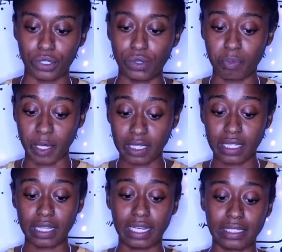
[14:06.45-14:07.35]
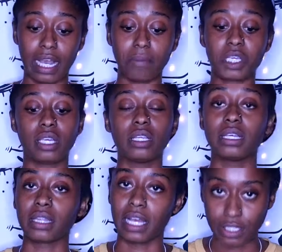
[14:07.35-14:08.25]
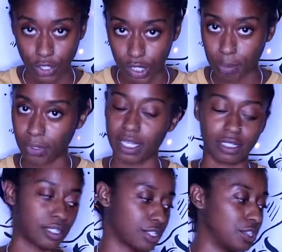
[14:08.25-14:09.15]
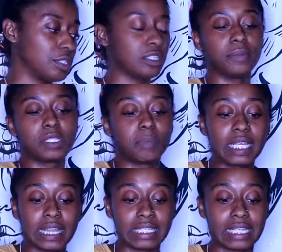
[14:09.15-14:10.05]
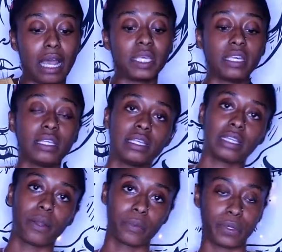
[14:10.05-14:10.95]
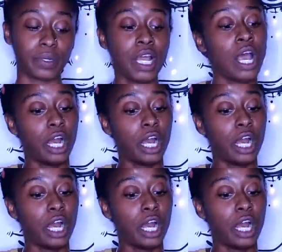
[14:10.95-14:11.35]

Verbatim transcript: you spending that time healing that solar plexus are you spending that time healing that root